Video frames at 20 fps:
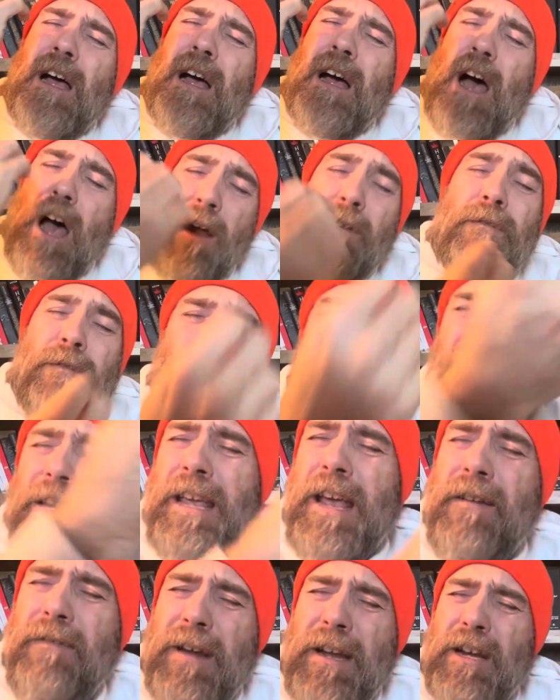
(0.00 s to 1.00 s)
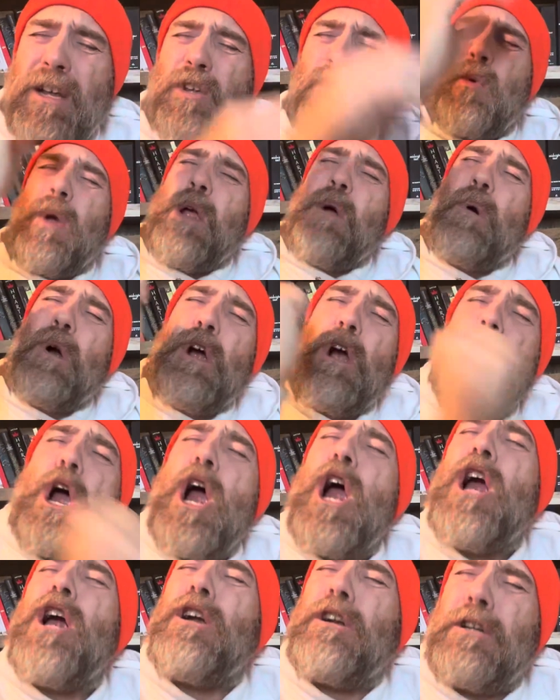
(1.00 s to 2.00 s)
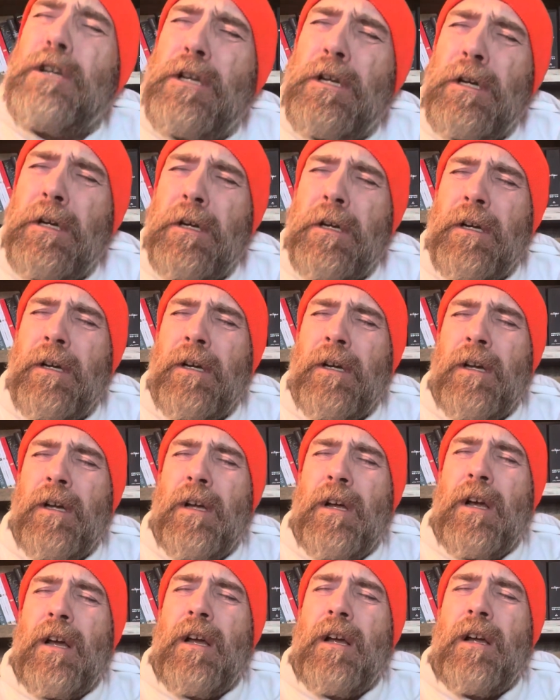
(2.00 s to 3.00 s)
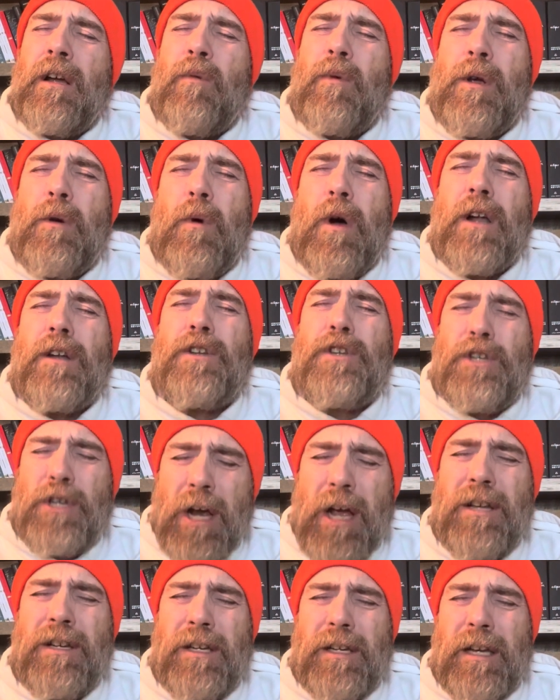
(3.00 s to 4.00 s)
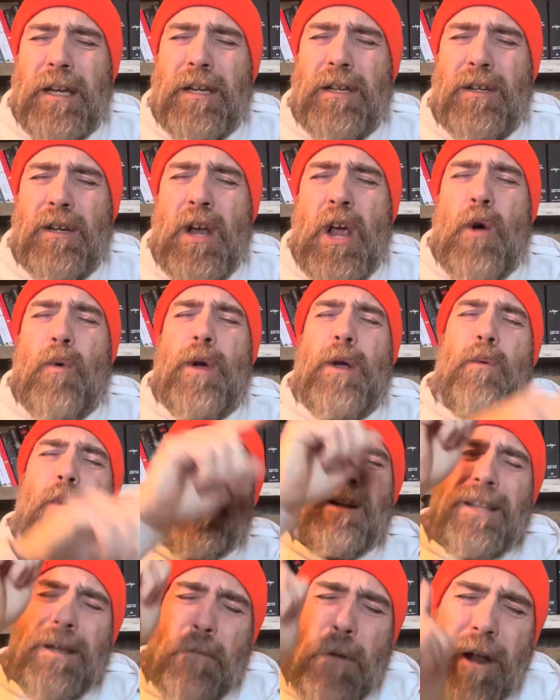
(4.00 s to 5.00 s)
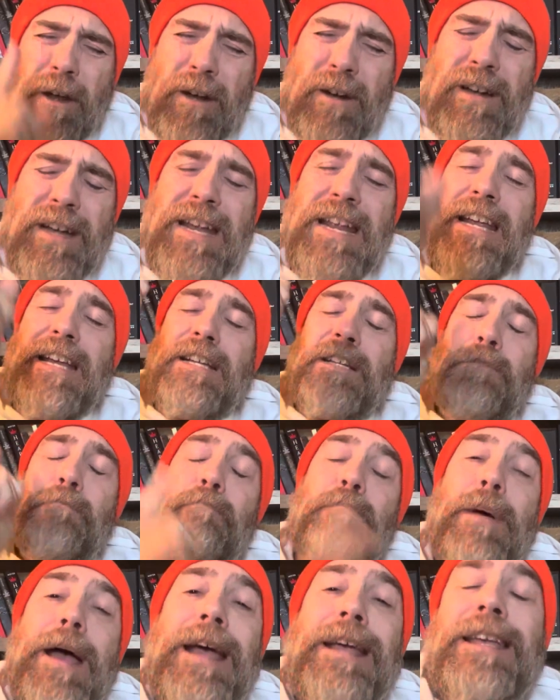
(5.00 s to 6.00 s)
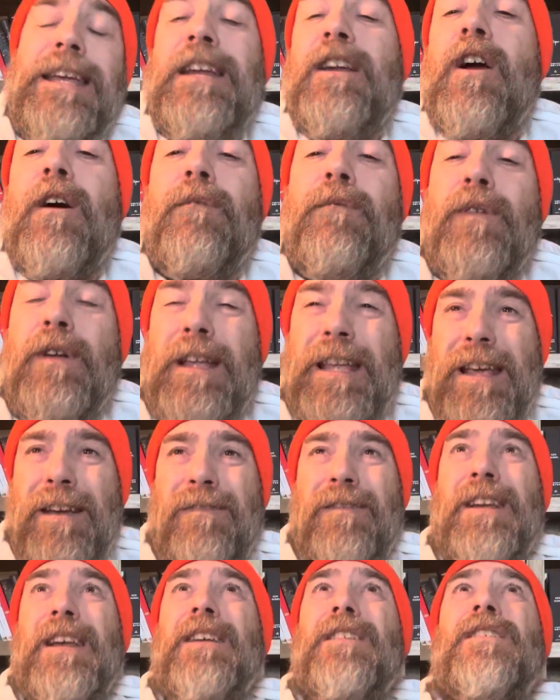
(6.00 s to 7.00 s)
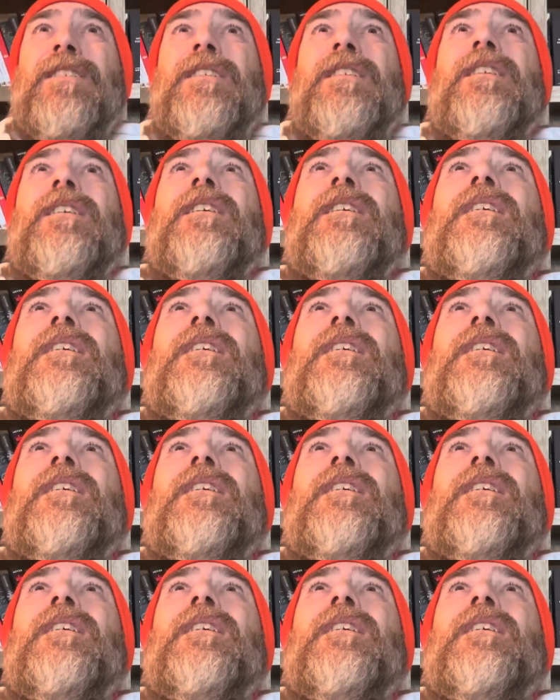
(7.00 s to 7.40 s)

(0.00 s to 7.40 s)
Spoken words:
unforgiving because we were hurt. We want justice. We want them on their knees begging our forgiveness.